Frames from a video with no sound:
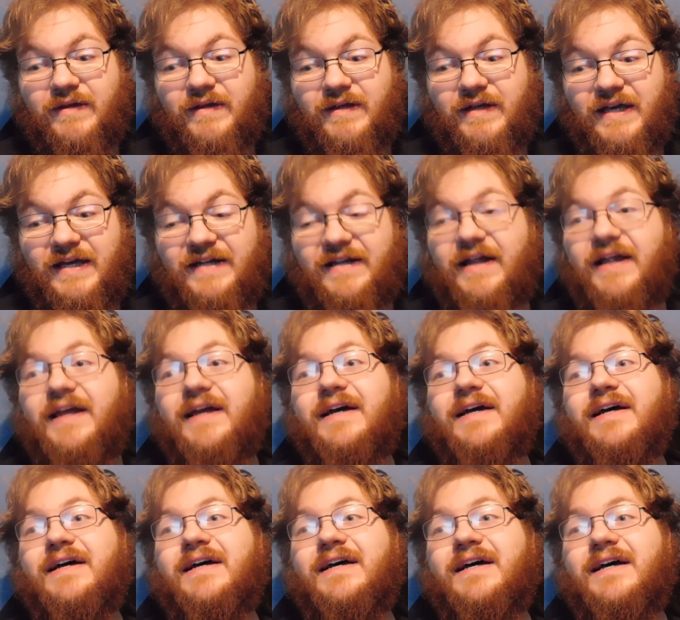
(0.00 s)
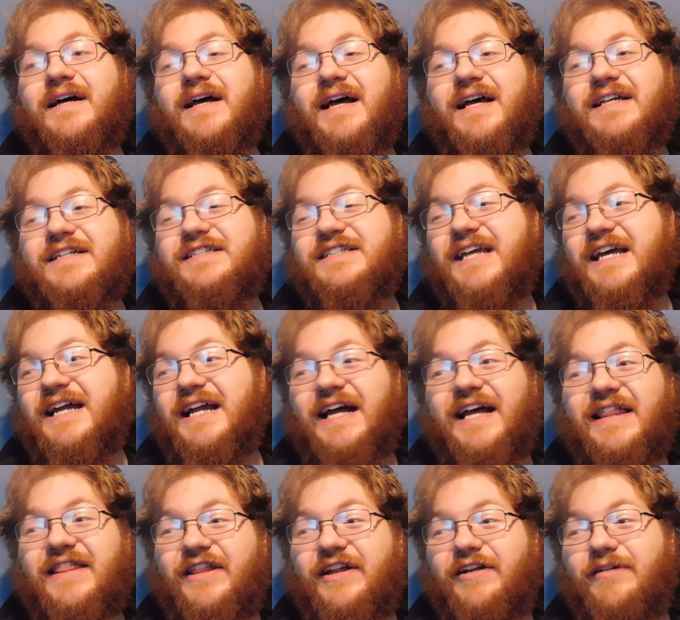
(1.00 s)
He does get
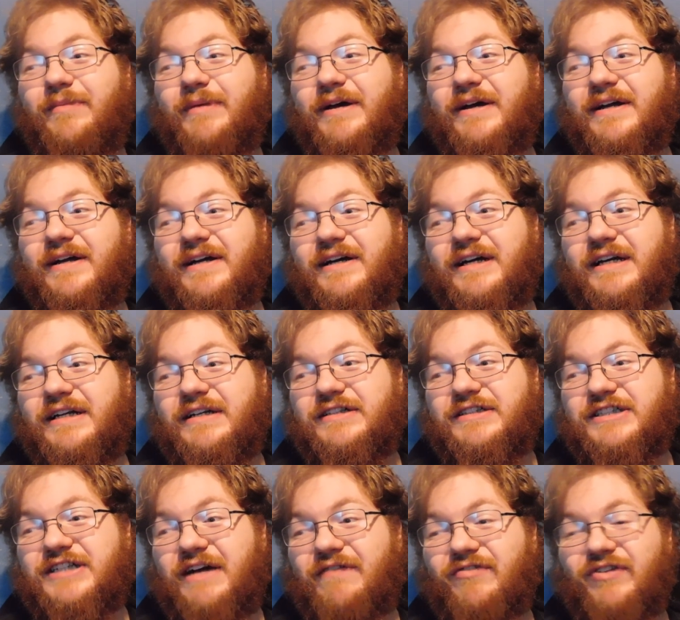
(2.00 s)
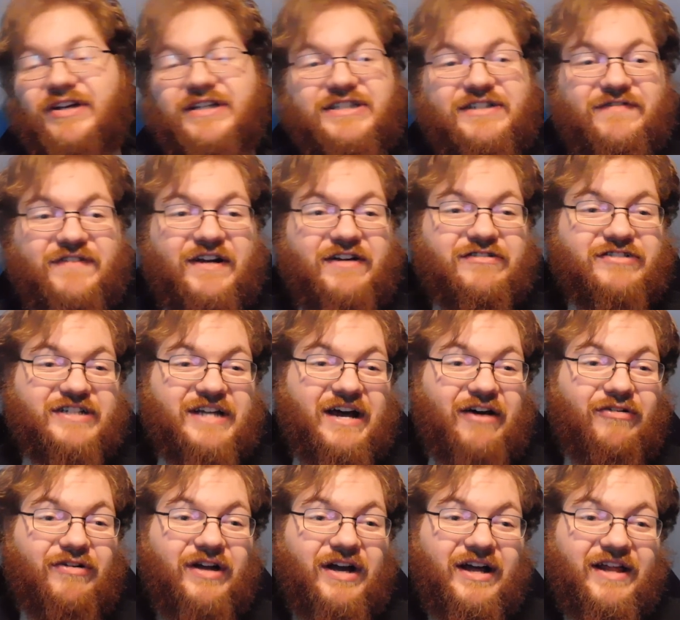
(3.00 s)
a little bit of discovery as he figures
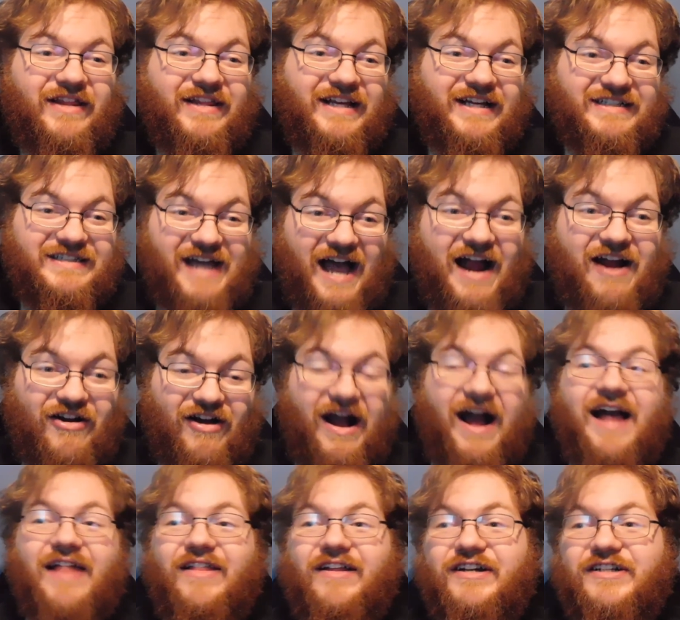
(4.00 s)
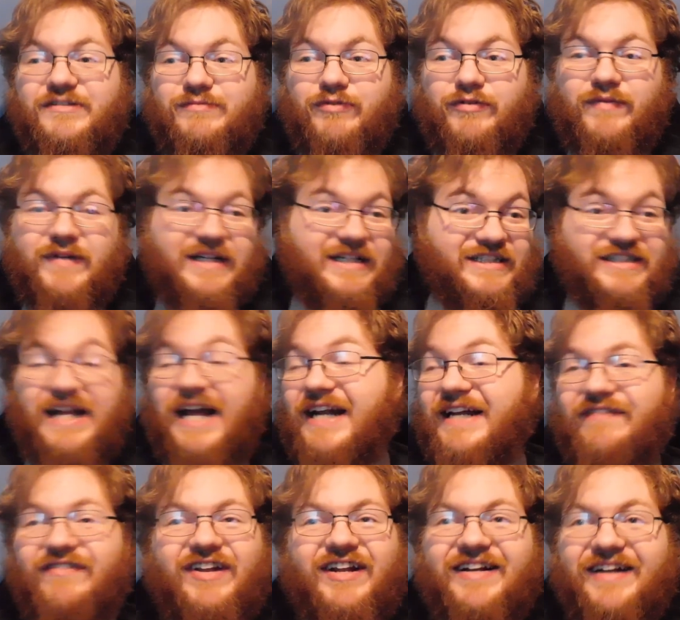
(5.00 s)
out the entire island is moving. It's not
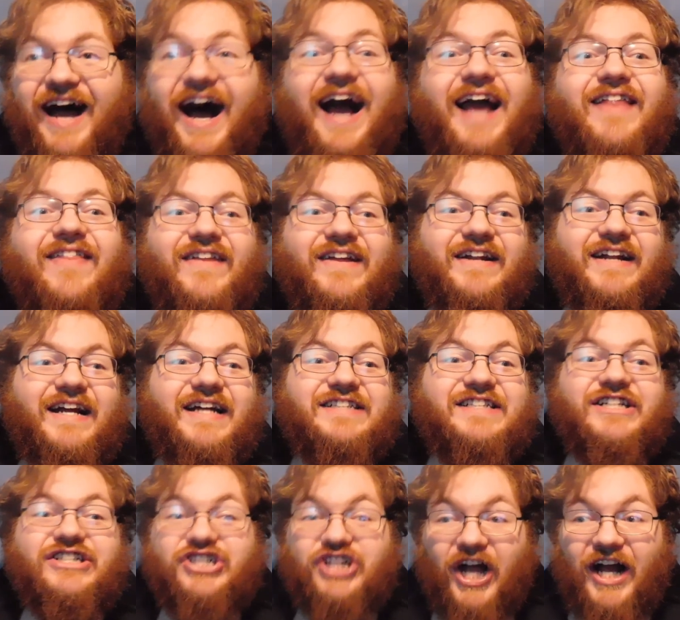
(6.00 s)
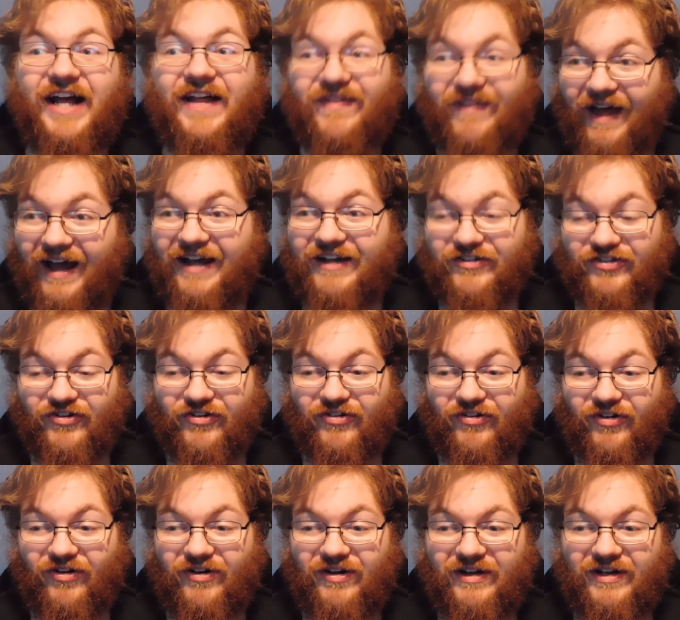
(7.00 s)
even an island, it's a giant lion
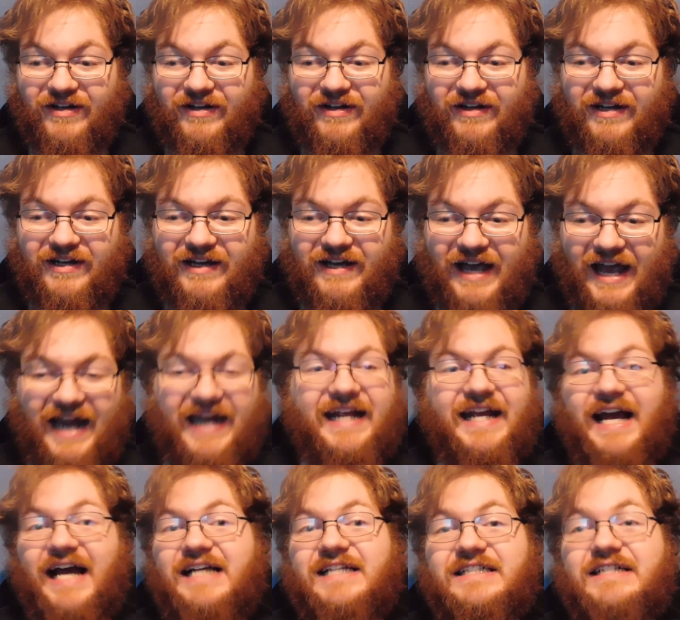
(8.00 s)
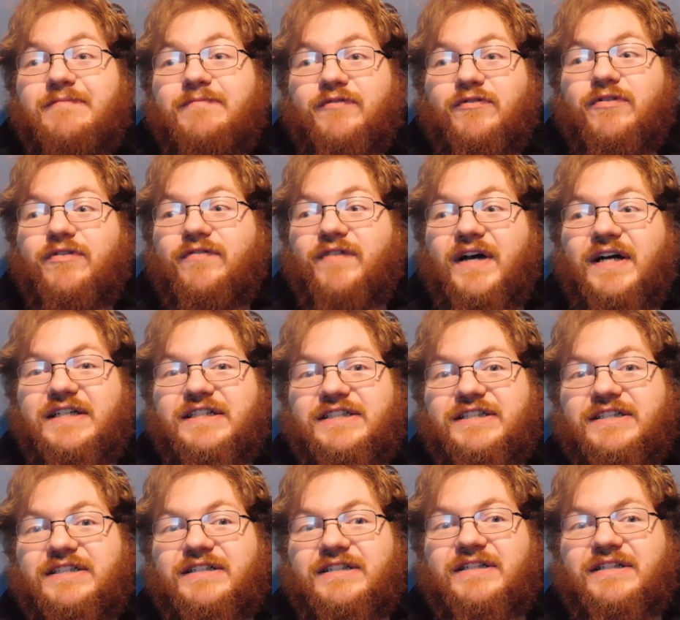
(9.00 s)
turtle. And he asks him for advice.